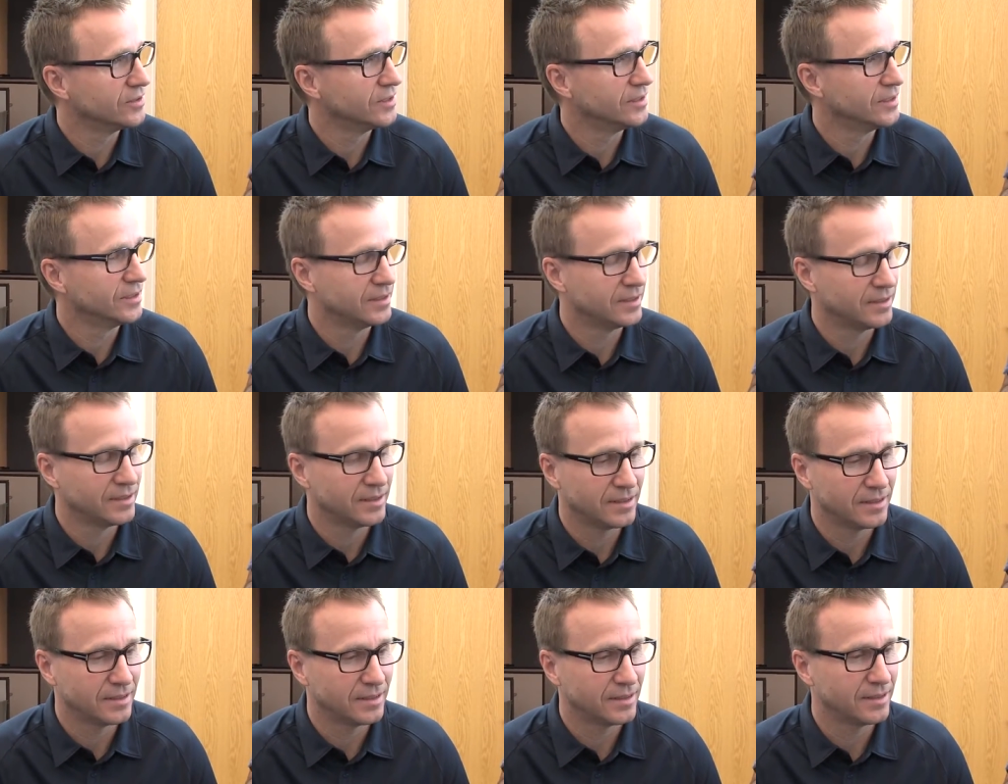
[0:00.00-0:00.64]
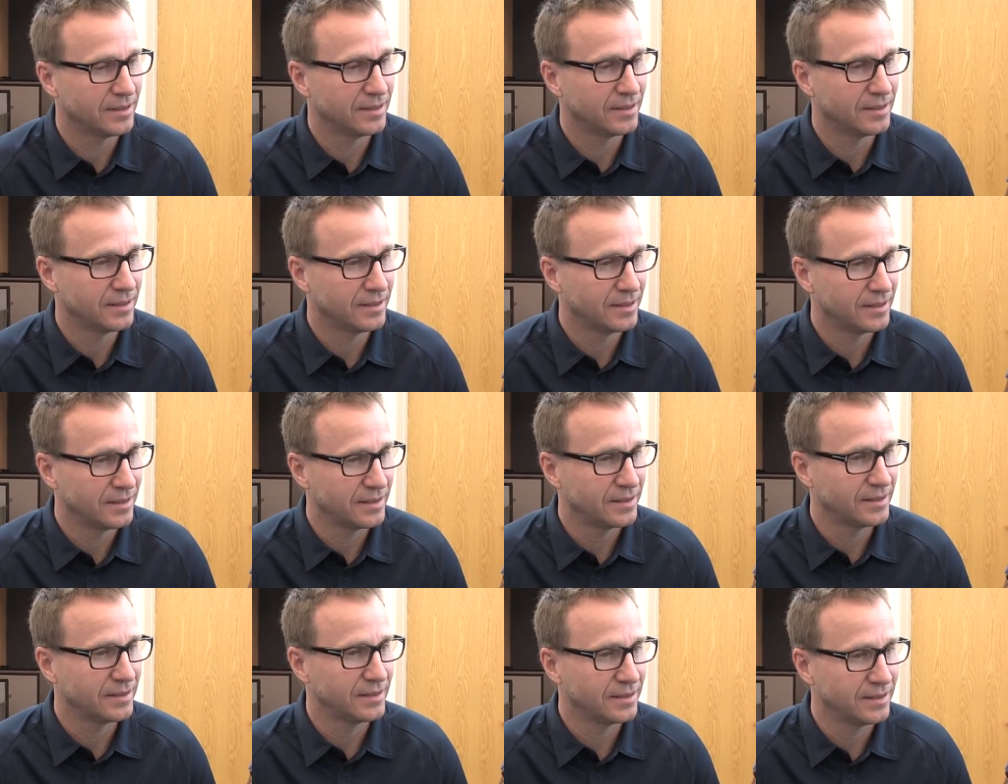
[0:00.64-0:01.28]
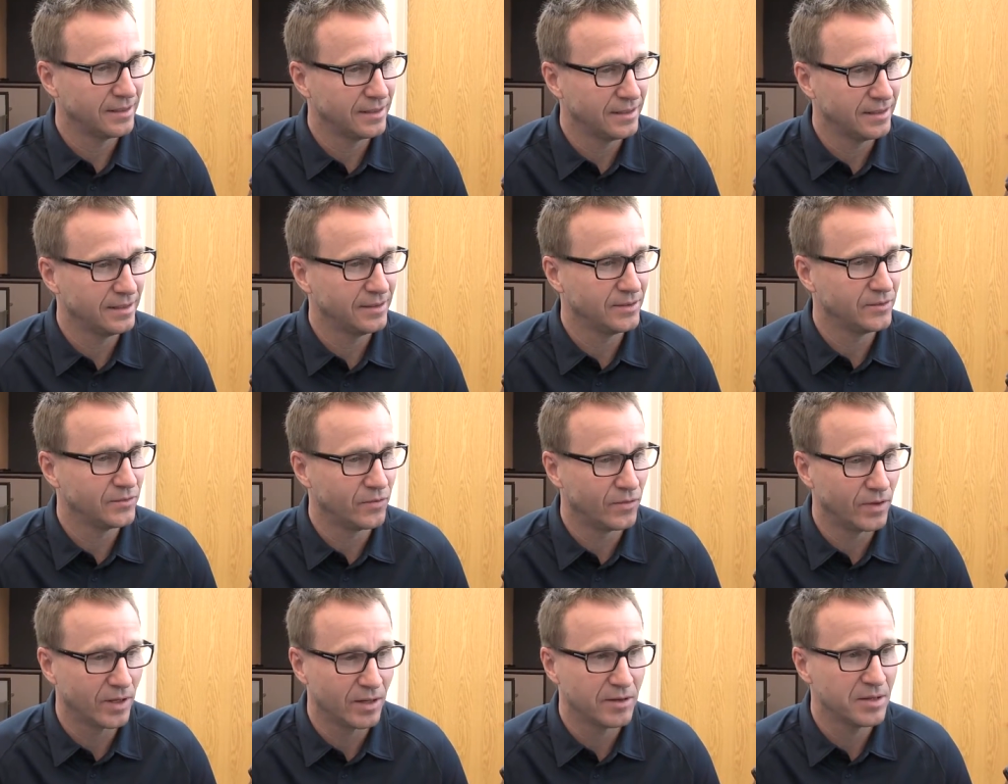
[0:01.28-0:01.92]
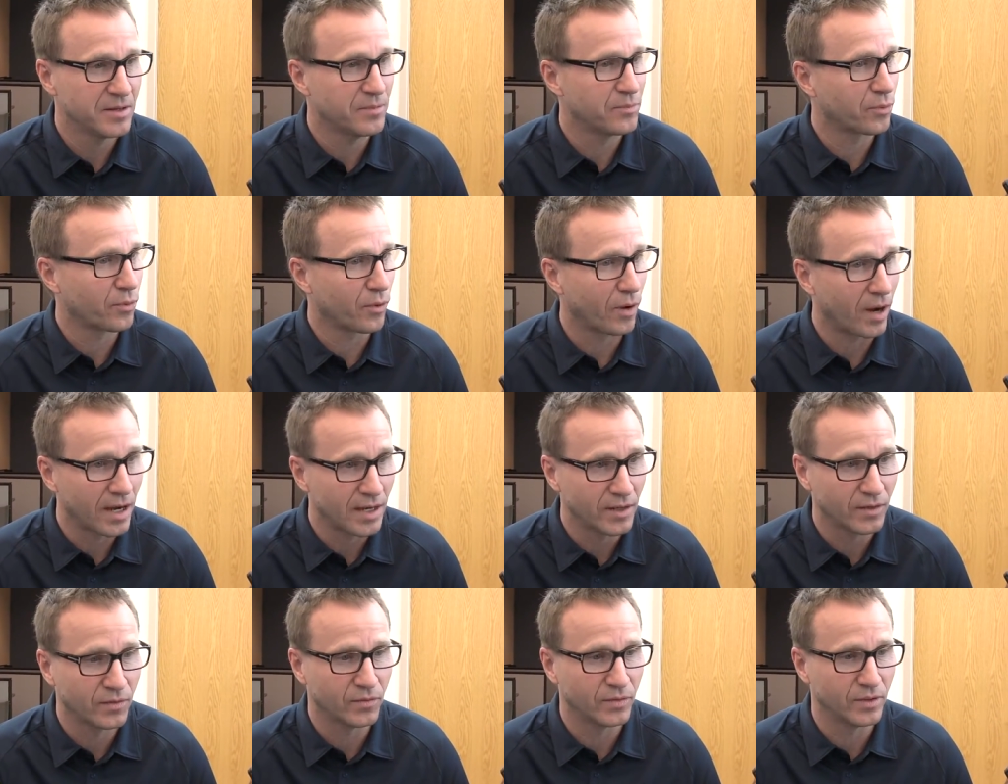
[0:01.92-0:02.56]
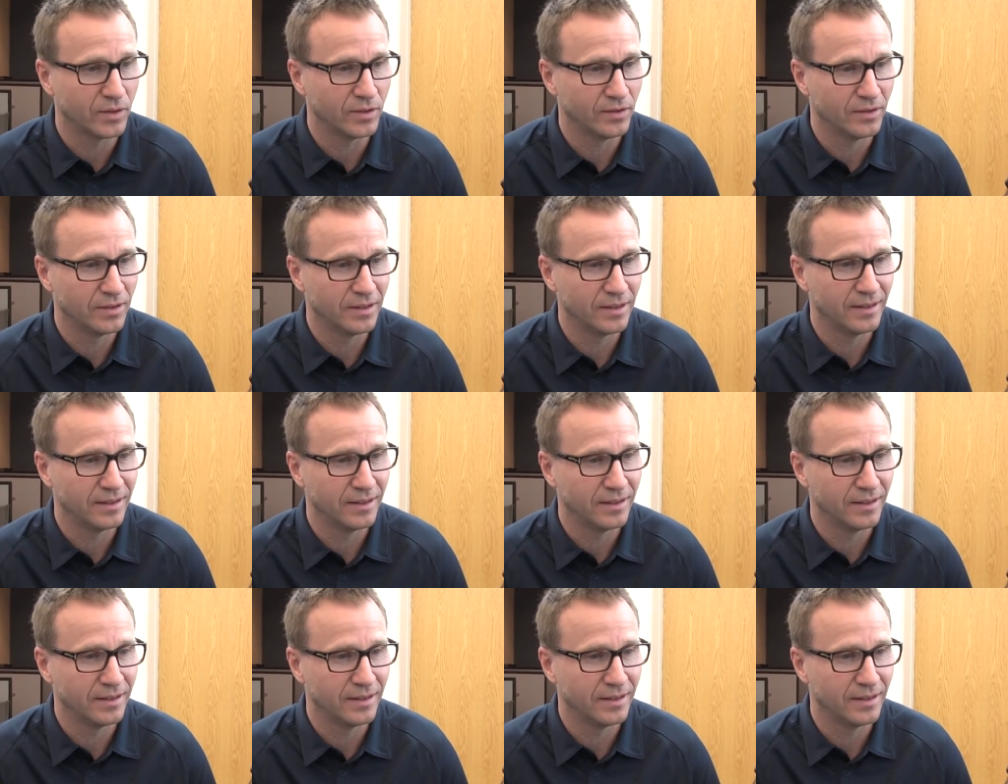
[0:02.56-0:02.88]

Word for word: Uh, he's very prideful,